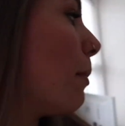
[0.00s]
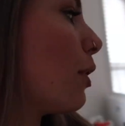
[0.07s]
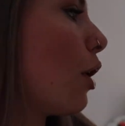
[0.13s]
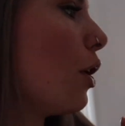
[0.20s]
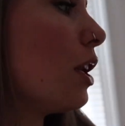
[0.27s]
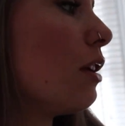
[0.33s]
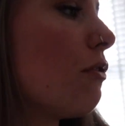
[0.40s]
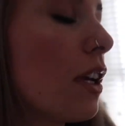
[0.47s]
But
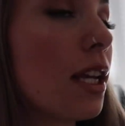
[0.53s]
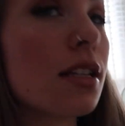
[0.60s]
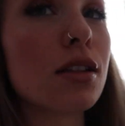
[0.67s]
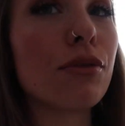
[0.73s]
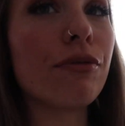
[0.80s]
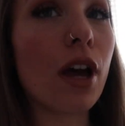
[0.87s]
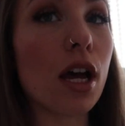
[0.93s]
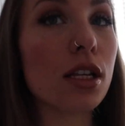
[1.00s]
the only thing is,
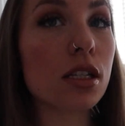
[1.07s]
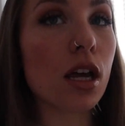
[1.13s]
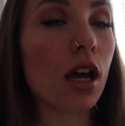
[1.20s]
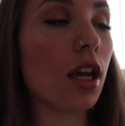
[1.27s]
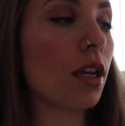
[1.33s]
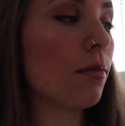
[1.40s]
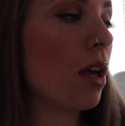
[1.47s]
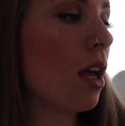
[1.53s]
the first
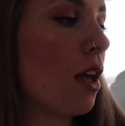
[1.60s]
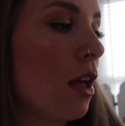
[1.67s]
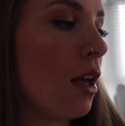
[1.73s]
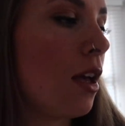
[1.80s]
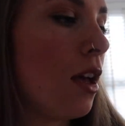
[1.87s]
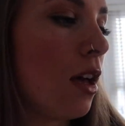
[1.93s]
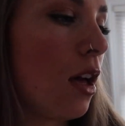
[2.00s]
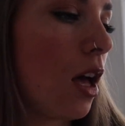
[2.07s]
time
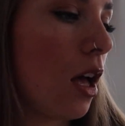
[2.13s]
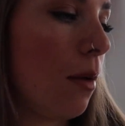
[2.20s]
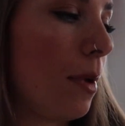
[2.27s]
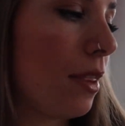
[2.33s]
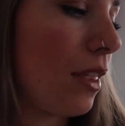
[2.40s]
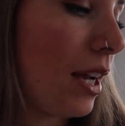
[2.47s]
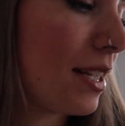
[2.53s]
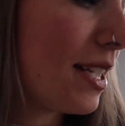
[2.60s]

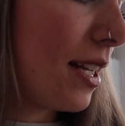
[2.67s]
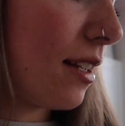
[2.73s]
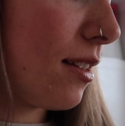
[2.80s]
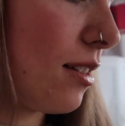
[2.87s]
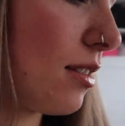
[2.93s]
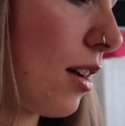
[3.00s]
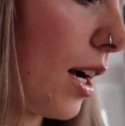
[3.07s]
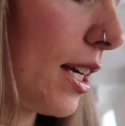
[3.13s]
that I did it,
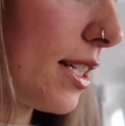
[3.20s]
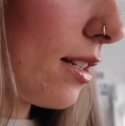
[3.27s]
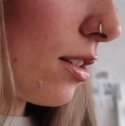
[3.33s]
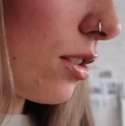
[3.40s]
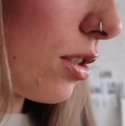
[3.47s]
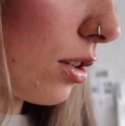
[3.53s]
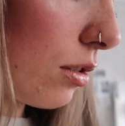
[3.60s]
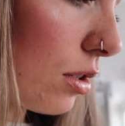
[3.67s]
the dye
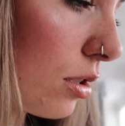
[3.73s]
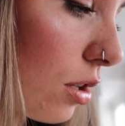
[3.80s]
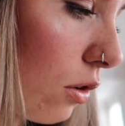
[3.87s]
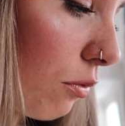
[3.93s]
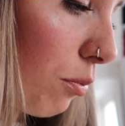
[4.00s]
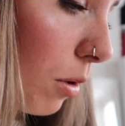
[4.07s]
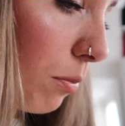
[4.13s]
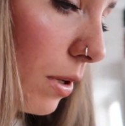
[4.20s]
didn't
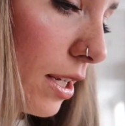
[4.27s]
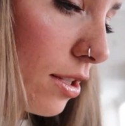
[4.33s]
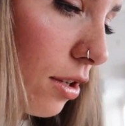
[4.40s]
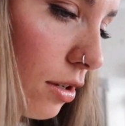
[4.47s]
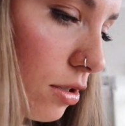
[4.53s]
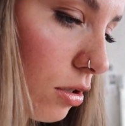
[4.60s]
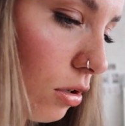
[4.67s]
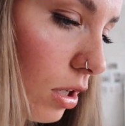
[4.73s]
dissolve properly,
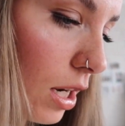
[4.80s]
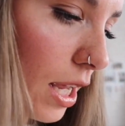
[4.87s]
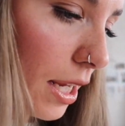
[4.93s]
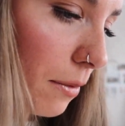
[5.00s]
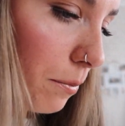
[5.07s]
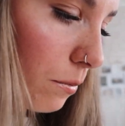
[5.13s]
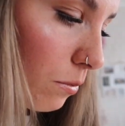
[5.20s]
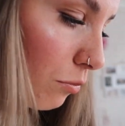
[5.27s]
so it's got like